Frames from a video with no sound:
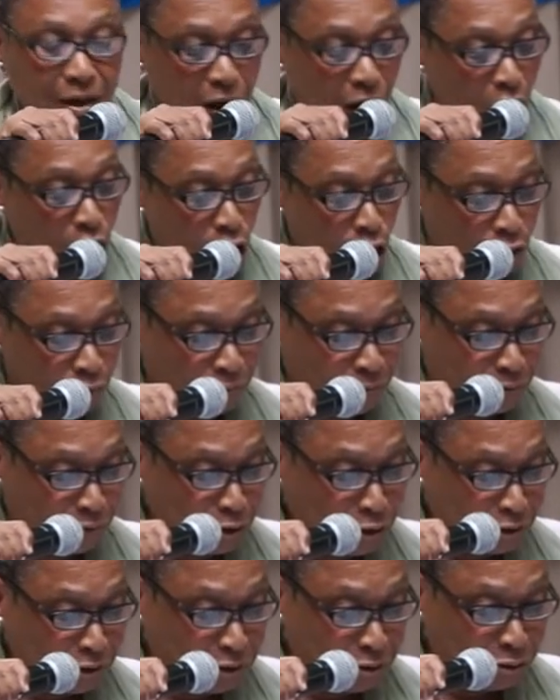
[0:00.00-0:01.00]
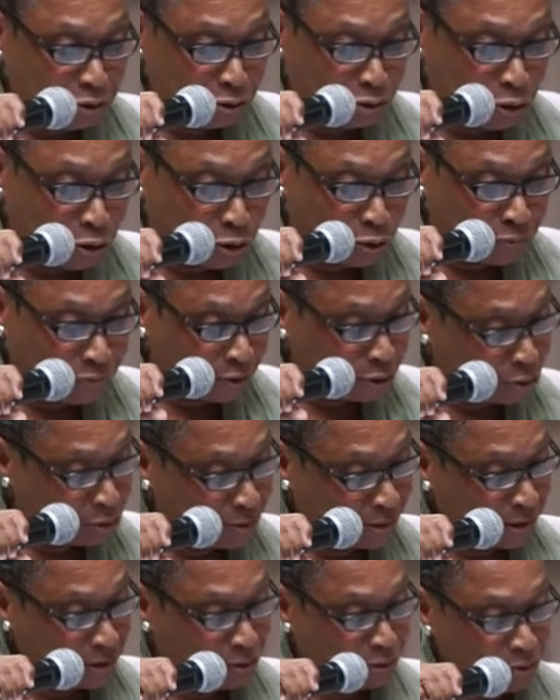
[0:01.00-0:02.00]
offered to go over to
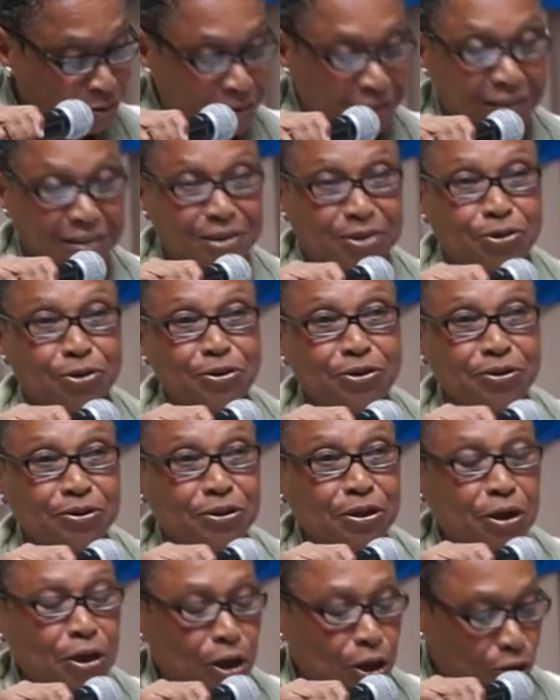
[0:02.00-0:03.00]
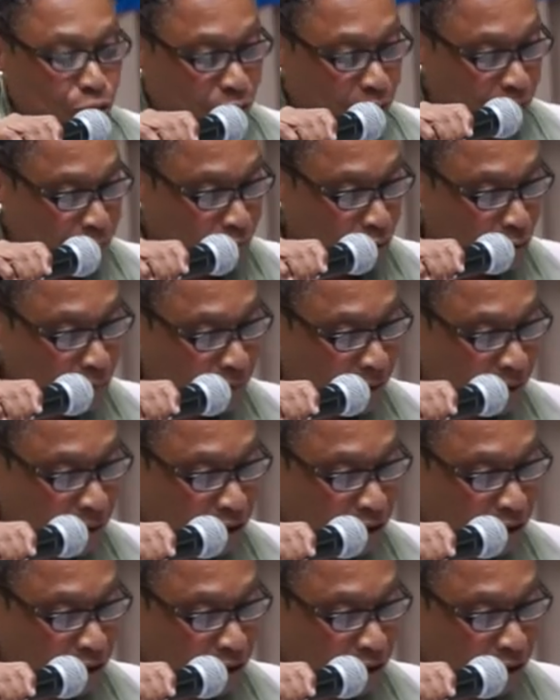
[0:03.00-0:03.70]
St. Eustatius to inform their